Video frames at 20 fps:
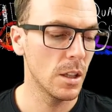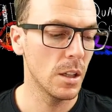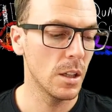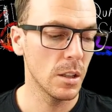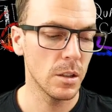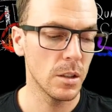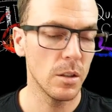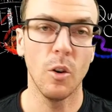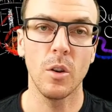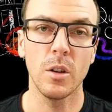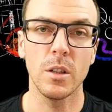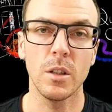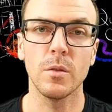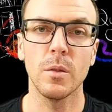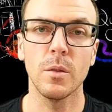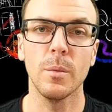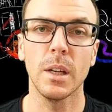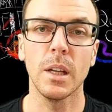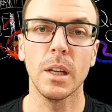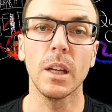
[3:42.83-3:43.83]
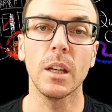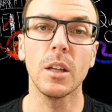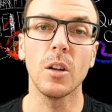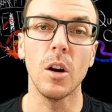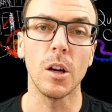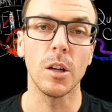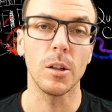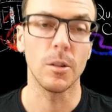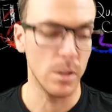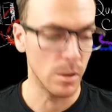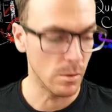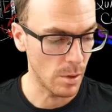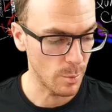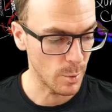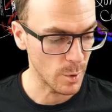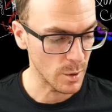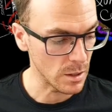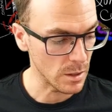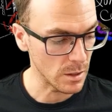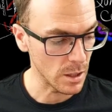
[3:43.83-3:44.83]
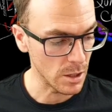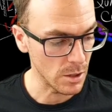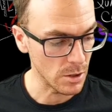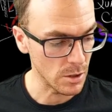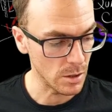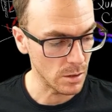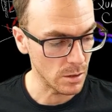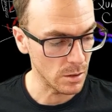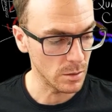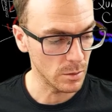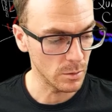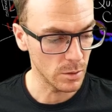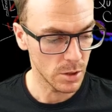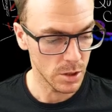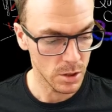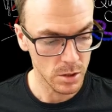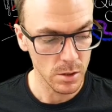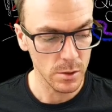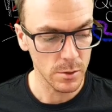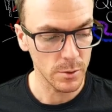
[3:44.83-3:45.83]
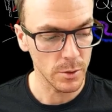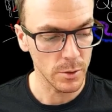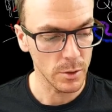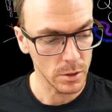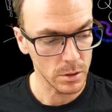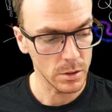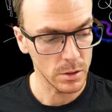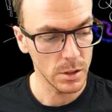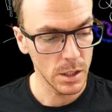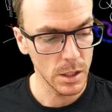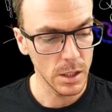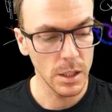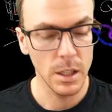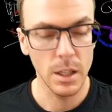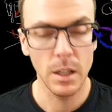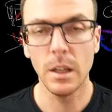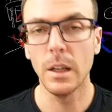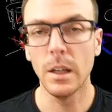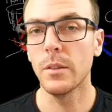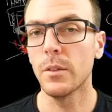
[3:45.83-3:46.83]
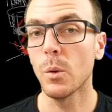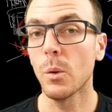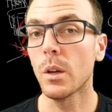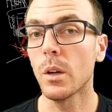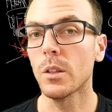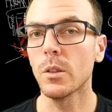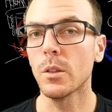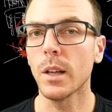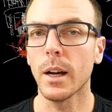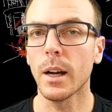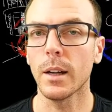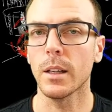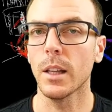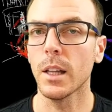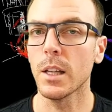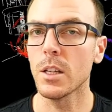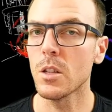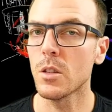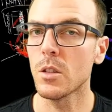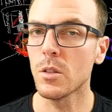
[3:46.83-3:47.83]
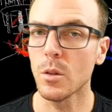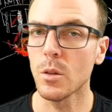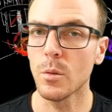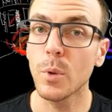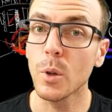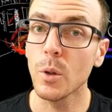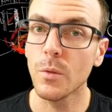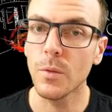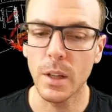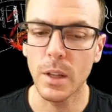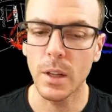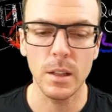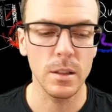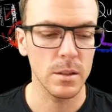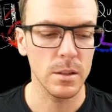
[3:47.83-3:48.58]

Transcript: divorced from any concrete representation, which is useful if you want to do calculations or prove things.